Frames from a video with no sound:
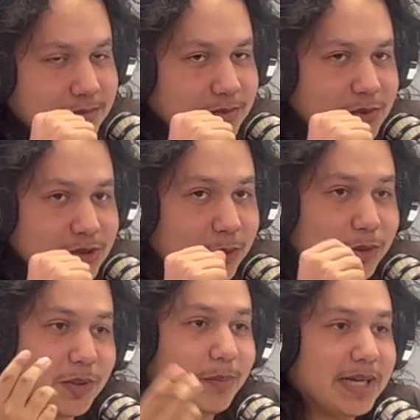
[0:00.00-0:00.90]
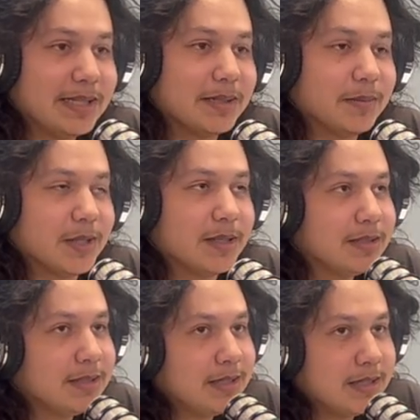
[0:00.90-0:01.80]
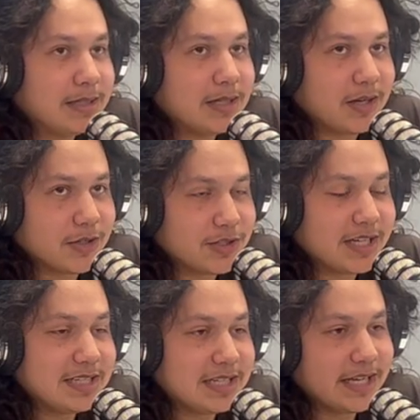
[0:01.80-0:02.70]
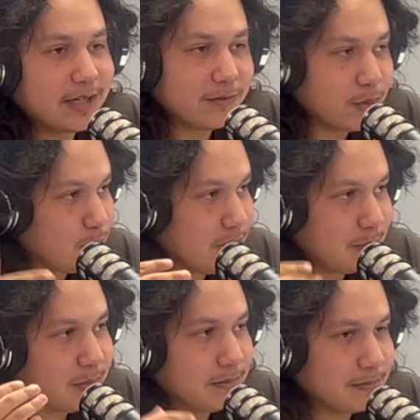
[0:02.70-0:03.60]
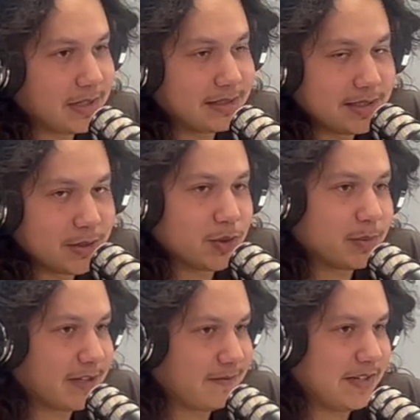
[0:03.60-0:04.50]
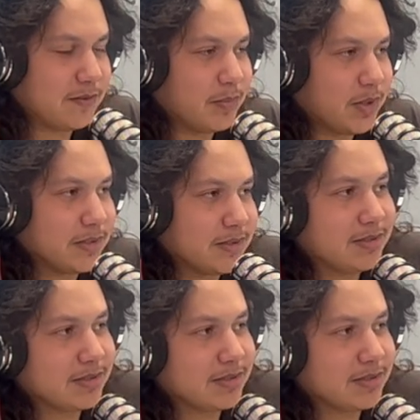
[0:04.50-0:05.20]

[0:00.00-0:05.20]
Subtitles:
It was compelling, but just getting to interview people, I think, is one of my favorite parts.